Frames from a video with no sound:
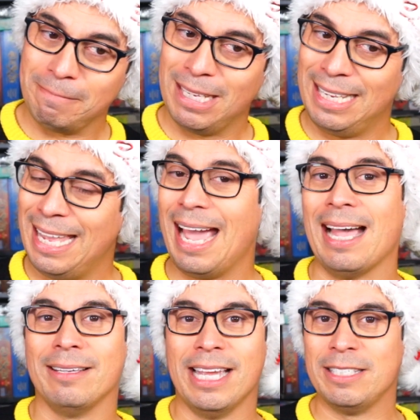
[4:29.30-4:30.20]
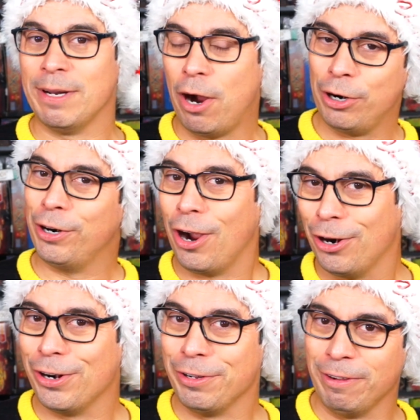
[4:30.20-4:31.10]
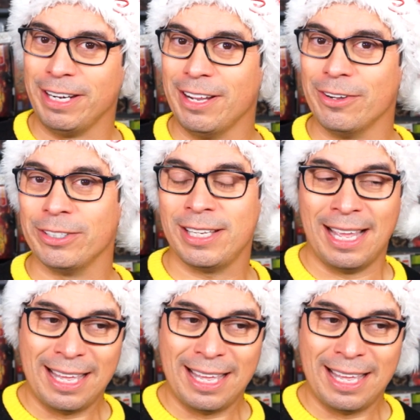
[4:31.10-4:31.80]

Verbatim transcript: yeah, it's been harder and harder to do videos.